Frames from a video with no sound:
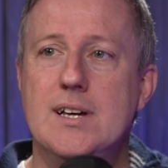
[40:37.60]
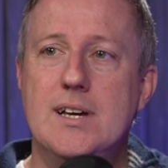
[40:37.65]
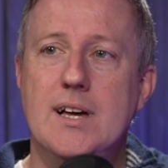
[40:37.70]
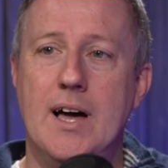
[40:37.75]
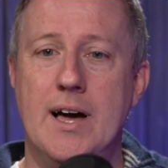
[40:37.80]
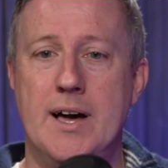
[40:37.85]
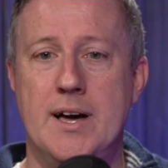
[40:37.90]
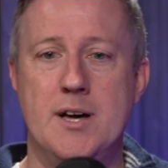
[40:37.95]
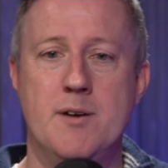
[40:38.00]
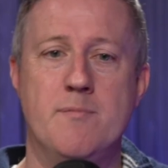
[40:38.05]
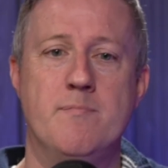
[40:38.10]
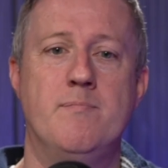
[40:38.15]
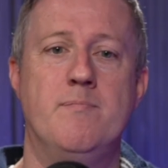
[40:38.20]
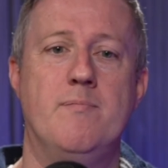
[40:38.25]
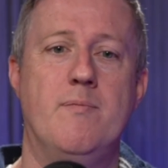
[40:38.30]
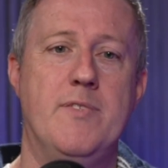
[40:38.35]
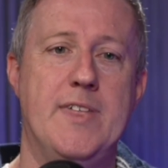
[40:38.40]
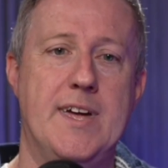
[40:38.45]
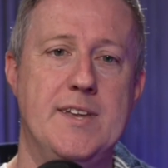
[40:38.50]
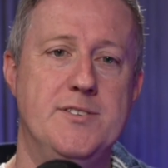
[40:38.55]

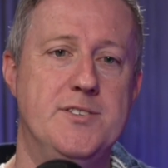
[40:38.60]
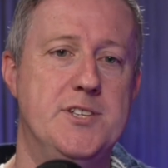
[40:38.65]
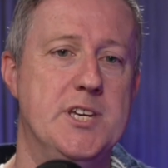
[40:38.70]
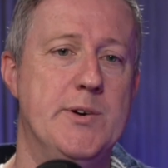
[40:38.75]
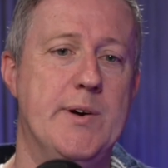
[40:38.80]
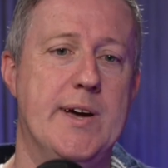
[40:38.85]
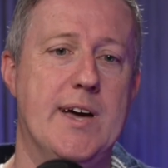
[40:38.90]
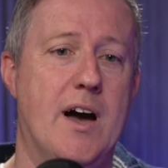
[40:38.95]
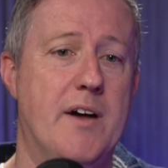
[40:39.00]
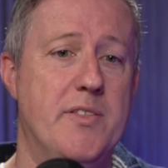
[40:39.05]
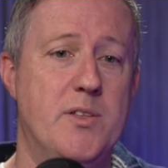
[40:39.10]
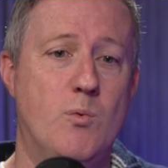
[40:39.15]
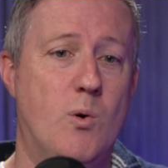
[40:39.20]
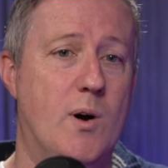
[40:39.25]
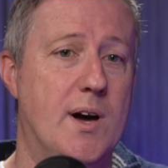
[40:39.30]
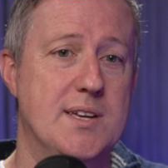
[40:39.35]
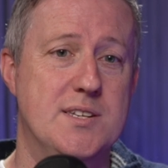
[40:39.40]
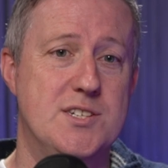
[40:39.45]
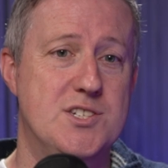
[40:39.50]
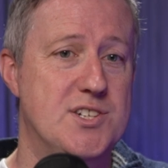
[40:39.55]
then do it.
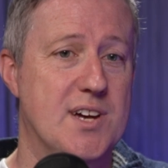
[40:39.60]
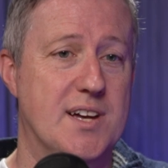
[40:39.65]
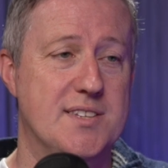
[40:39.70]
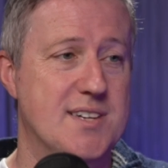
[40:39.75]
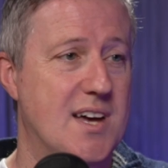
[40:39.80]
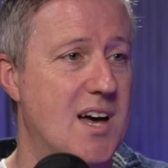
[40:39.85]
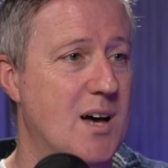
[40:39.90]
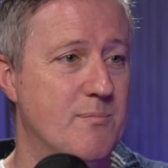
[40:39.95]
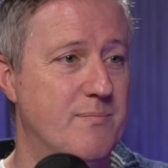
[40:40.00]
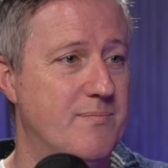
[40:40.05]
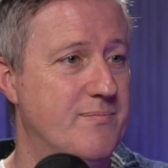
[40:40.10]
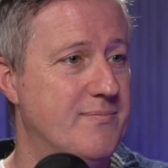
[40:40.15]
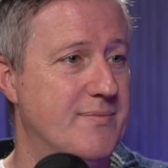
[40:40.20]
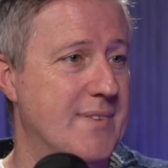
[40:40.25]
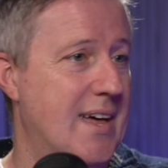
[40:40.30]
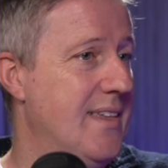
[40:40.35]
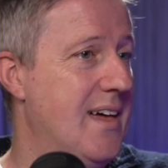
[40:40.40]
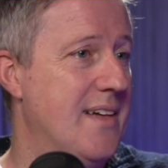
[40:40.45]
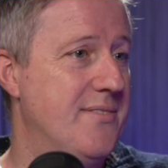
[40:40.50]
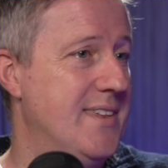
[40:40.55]
Otherwise, shut up.
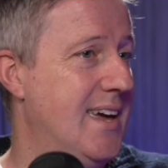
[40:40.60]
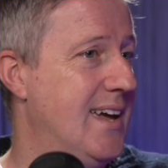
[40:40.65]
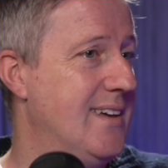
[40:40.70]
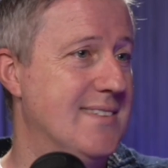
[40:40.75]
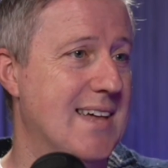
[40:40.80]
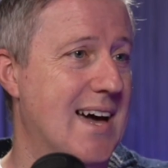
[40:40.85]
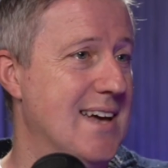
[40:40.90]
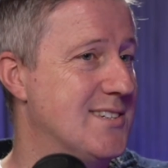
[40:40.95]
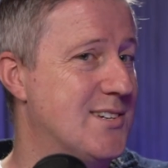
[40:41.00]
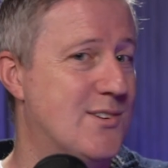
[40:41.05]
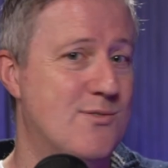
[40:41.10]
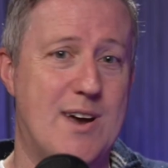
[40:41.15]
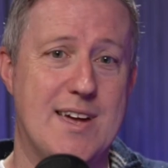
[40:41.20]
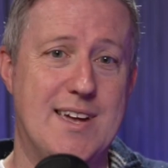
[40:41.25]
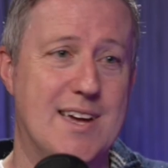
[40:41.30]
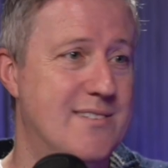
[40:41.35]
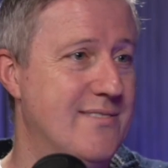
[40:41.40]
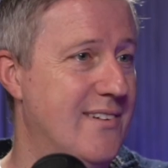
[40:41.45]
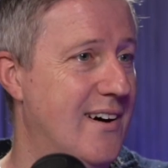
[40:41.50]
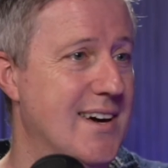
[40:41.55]
And I think that's great
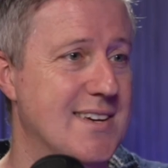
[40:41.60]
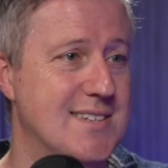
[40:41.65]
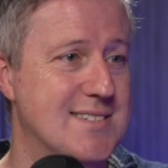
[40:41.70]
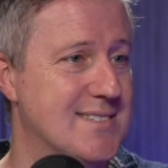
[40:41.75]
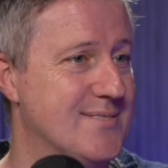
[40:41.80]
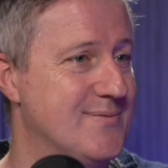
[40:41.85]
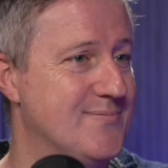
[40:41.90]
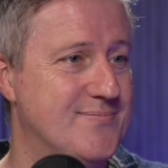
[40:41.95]
advice.